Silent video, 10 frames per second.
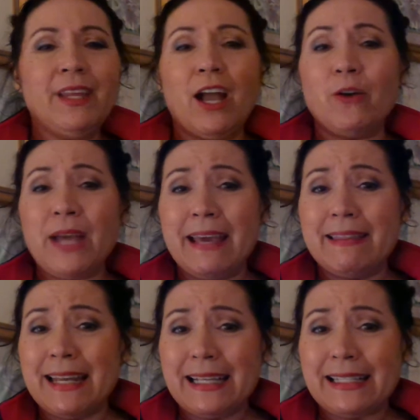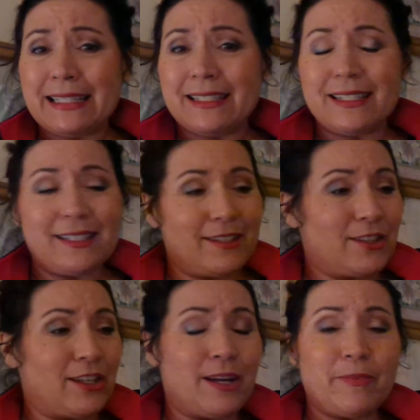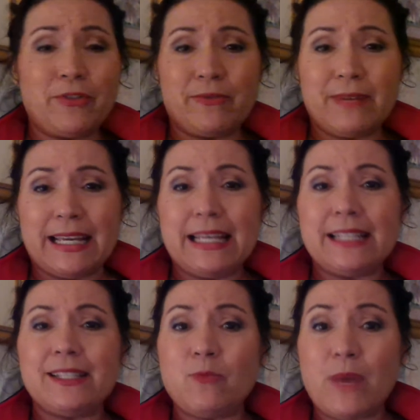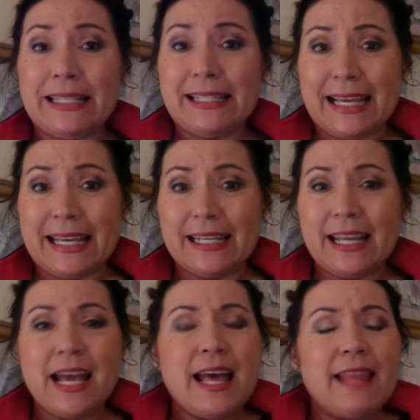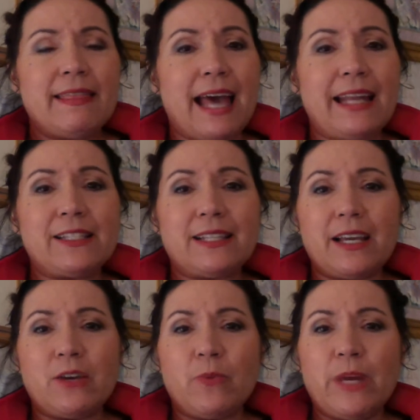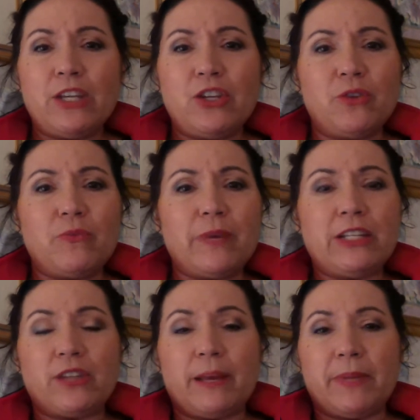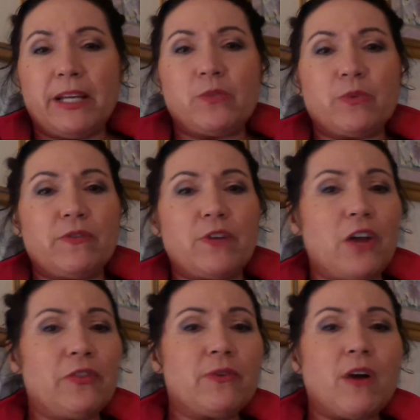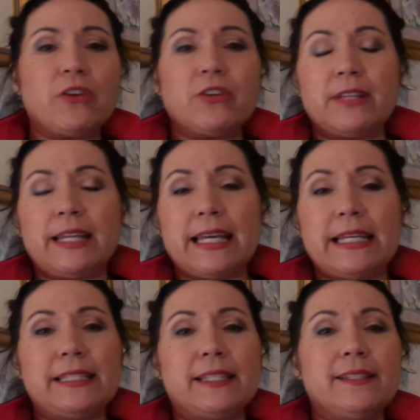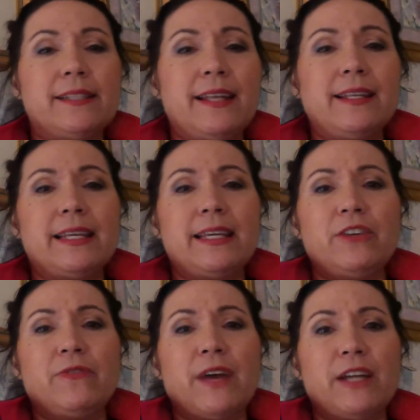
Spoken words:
Okay, the number 3 is the wasteland. That is like when you reach that place where you've gone through all your leads and suddenly you find